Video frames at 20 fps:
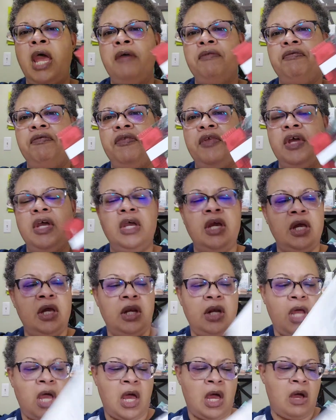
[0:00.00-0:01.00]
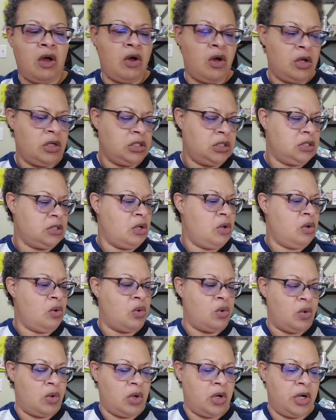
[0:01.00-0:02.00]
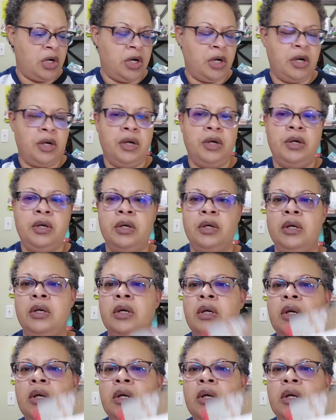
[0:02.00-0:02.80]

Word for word: And then I also ordered